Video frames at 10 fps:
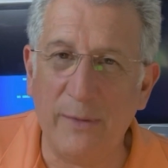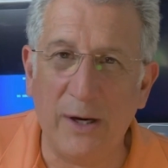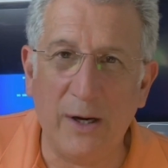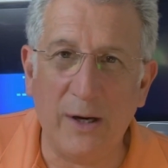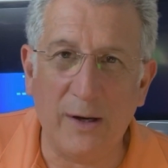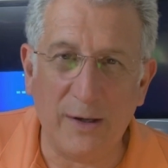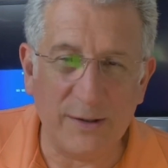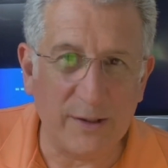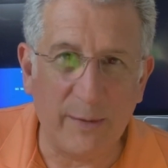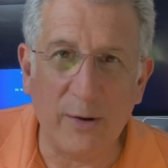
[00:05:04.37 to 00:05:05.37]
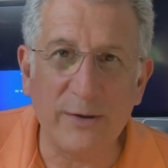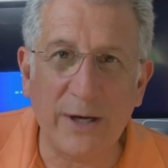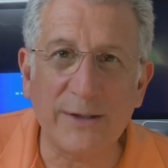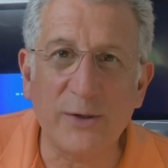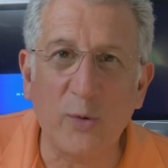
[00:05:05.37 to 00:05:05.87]
other
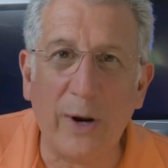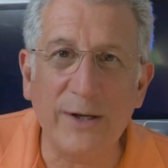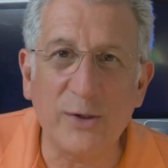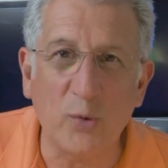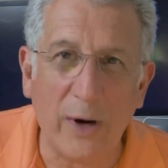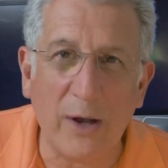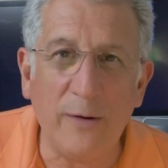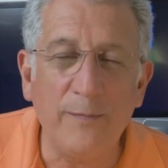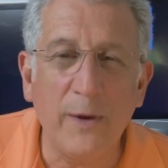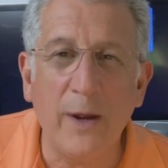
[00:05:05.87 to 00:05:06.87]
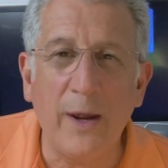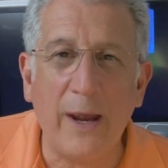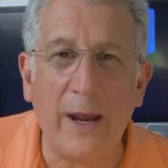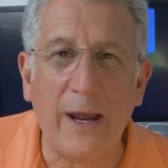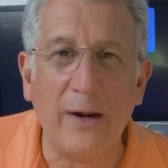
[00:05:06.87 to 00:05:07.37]
Texas wines as well.
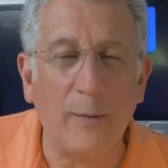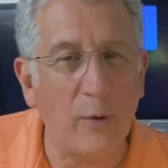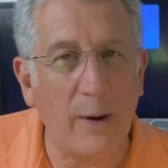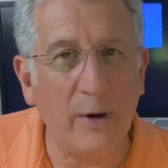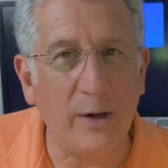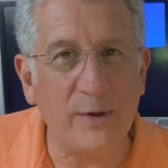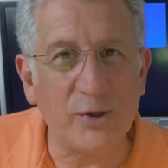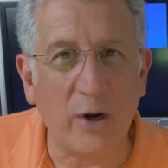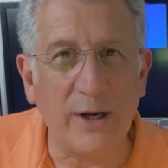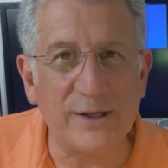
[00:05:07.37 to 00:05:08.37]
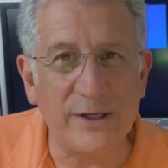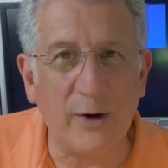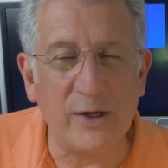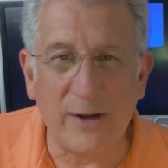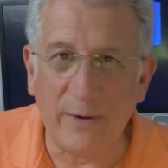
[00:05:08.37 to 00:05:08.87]
And I'm probably going to be starting a
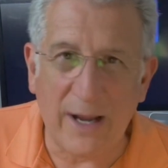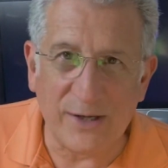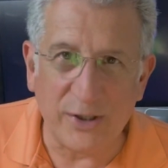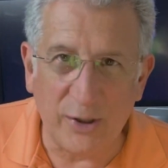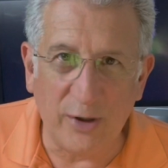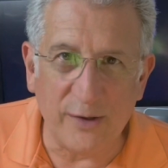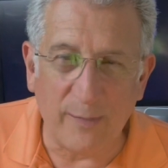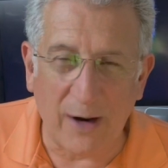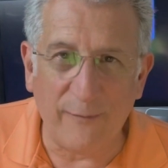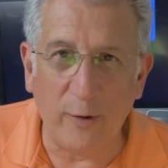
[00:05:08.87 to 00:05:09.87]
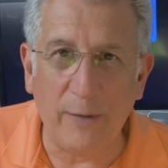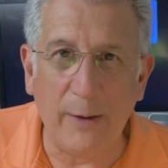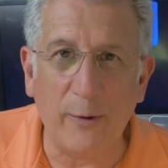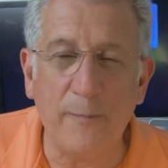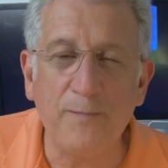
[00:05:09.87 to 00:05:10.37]
series. I've been asked to do this by a few
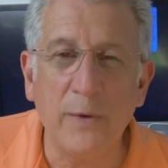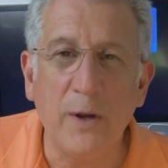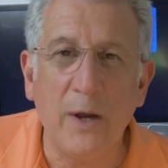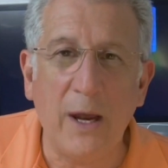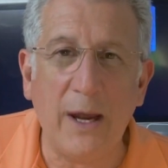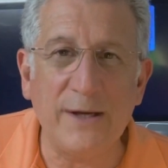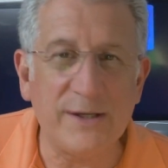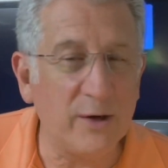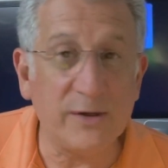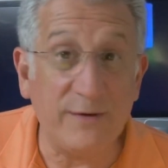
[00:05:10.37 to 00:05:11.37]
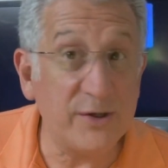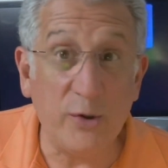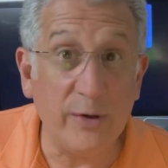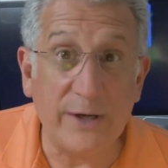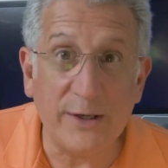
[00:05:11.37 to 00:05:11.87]
people. A series of just
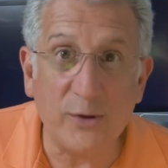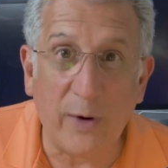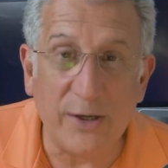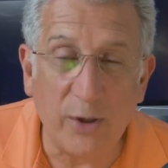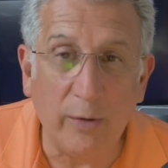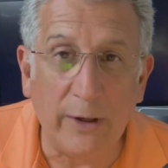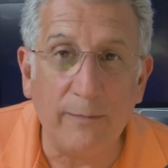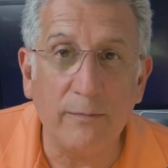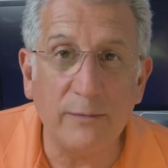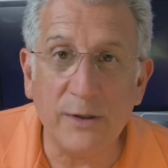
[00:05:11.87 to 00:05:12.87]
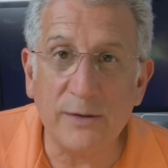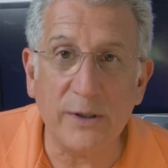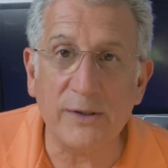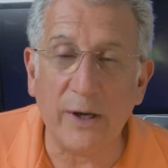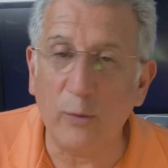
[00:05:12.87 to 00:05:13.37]
doing Texas wines only.
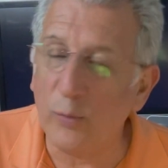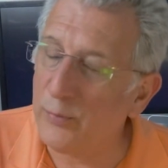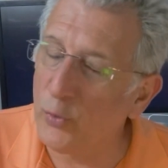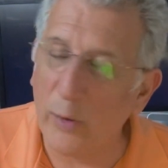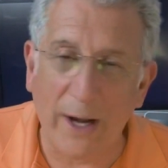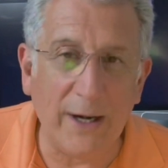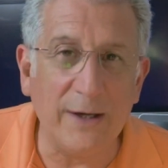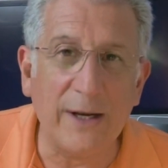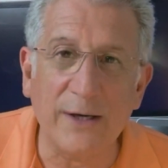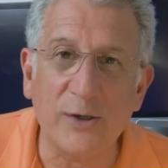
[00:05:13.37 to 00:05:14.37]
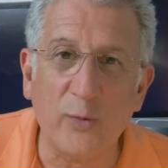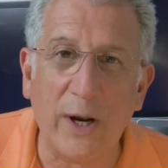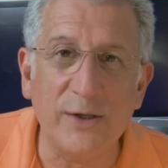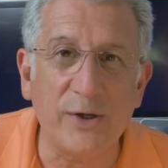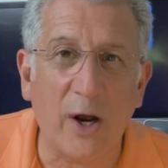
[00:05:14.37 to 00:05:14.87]
Just rating Texas
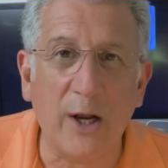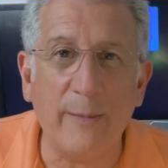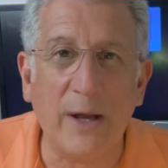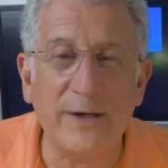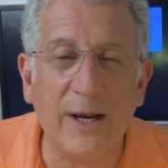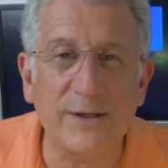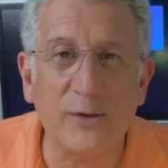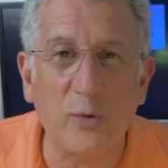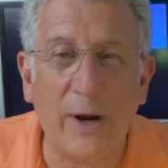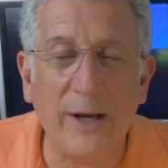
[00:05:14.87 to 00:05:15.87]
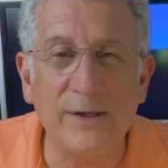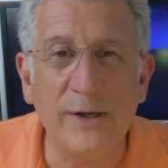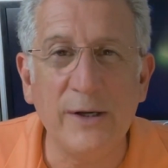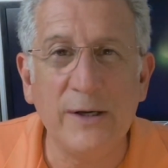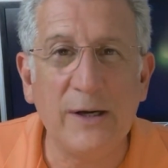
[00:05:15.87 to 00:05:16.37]
wines, talking about Texas wines.
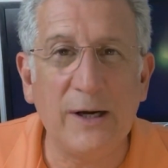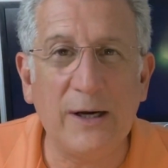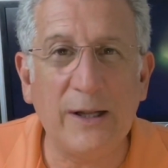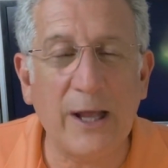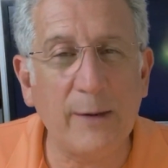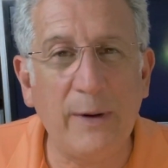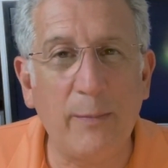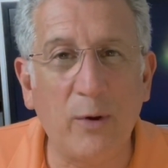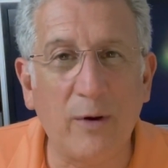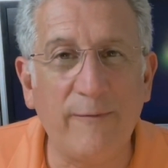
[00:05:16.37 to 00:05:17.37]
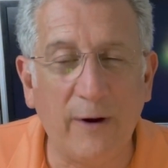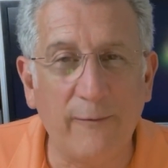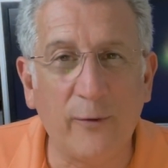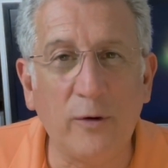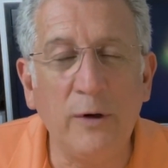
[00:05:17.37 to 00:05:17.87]
A lot of people are
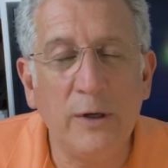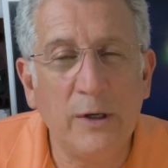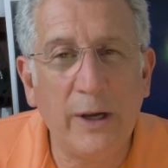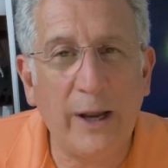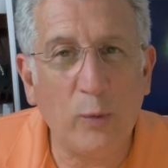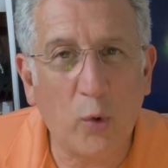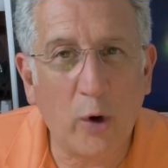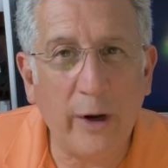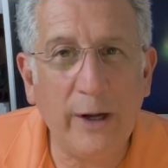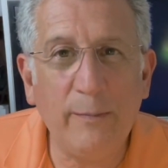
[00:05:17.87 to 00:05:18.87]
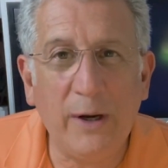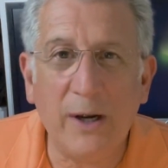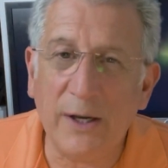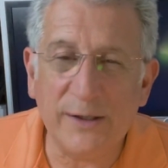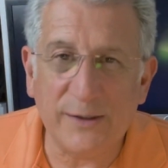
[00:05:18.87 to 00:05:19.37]
fearful and worried
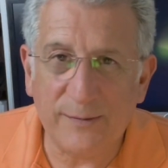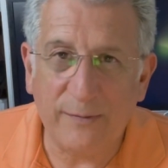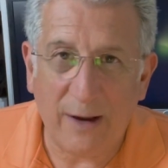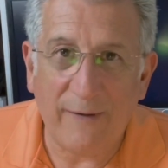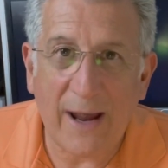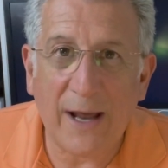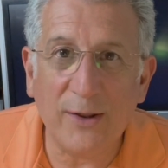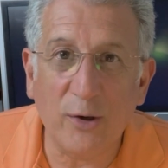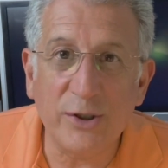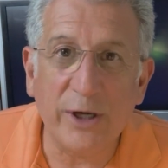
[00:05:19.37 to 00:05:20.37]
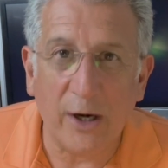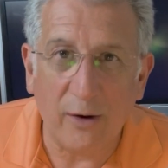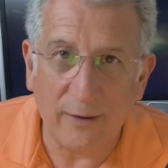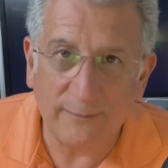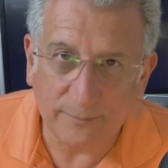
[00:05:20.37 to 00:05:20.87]
because they've had their share
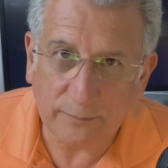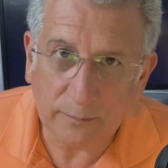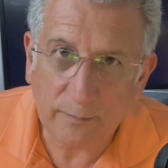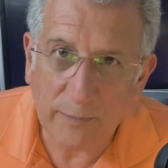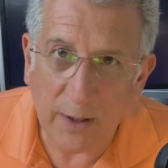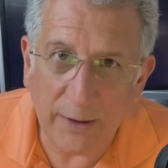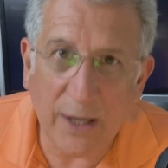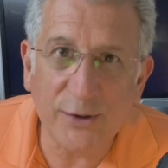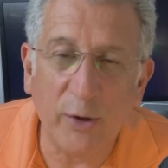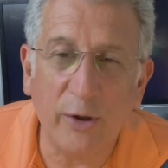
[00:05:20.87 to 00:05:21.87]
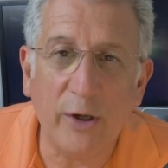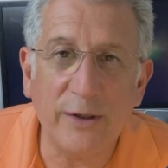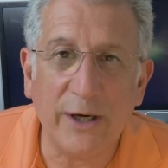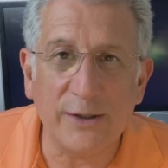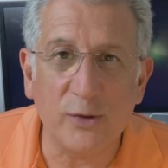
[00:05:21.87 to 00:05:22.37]
of not so good
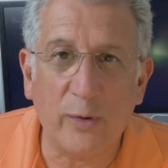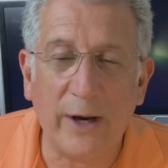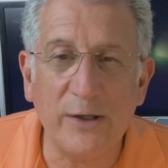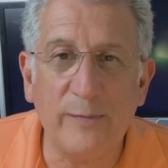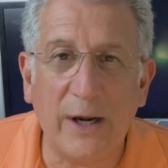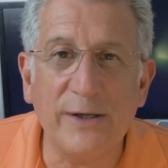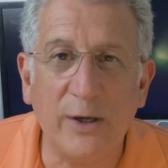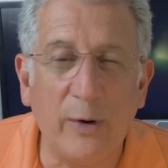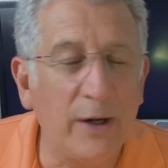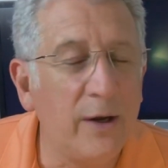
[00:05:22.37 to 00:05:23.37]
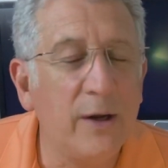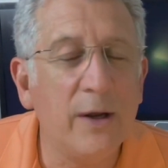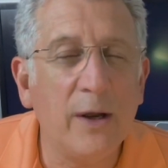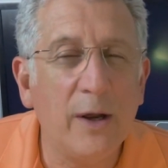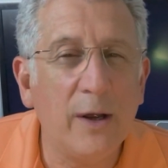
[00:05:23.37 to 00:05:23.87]
Texas wines. But I tell you what,
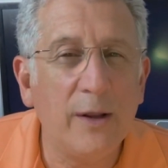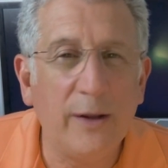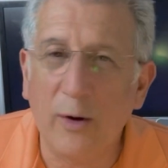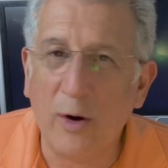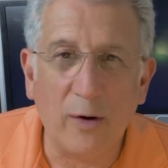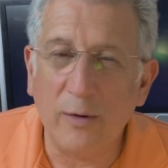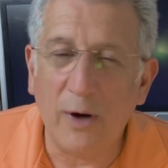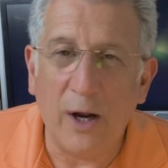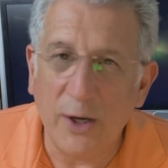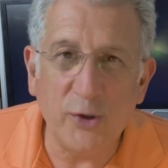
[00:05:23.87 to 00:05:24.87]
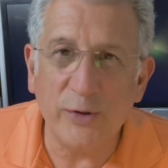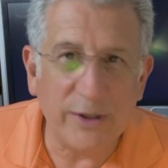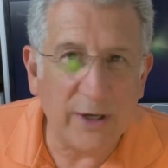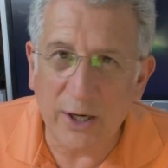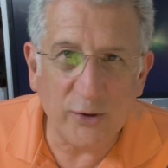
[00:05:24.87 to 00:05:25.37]
there are hundreds
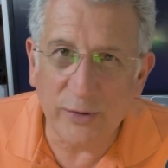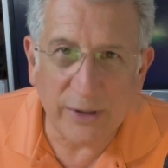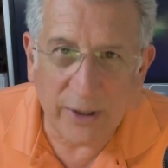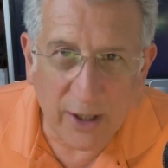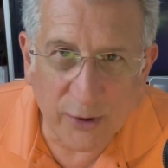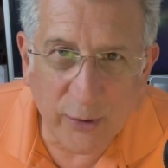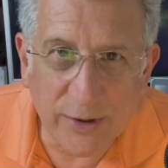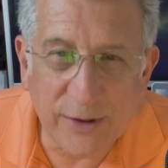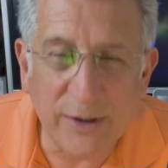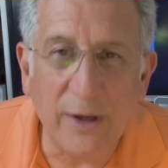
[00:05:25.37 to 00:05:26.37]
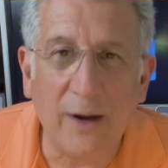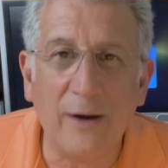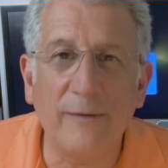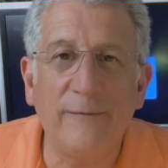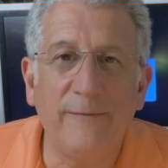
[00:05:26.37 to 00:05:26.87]
and hundreds and hundreds
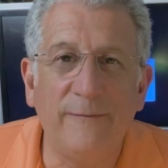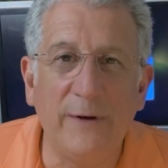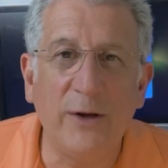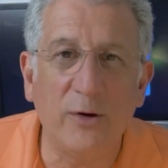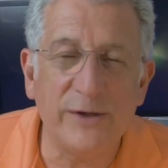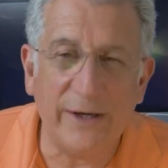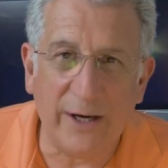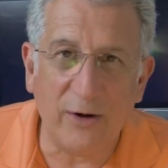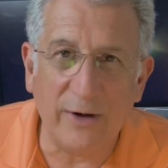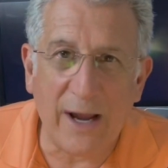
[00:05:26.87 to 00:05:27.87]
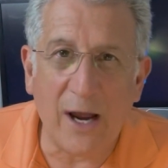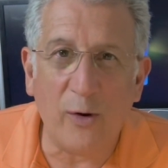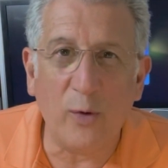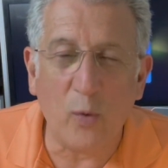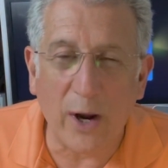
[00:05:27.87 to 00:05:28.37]
of vineyards here
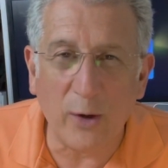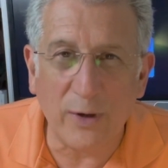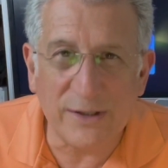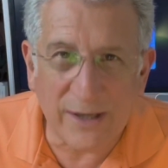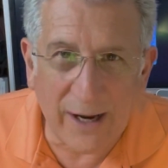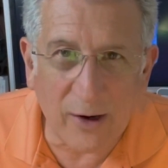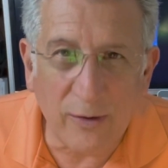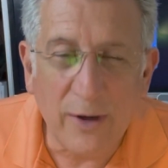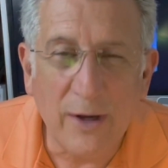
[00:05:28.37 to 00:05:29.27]
now and wineries now.